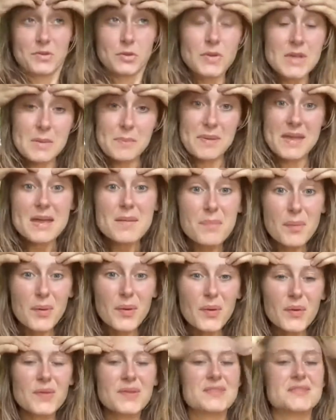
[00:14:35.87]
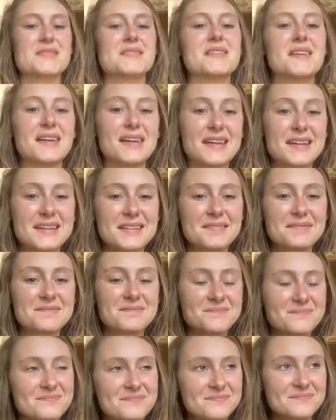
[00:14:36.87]
3 people is like
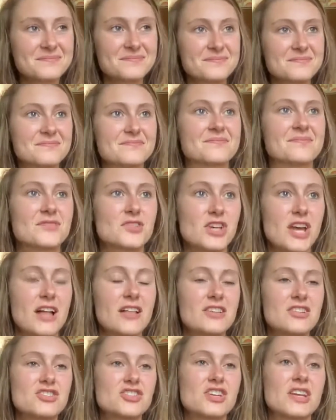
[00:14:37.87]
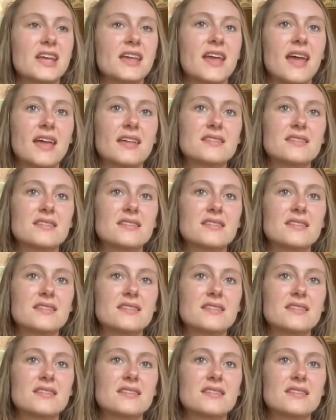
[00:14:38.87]
challenging.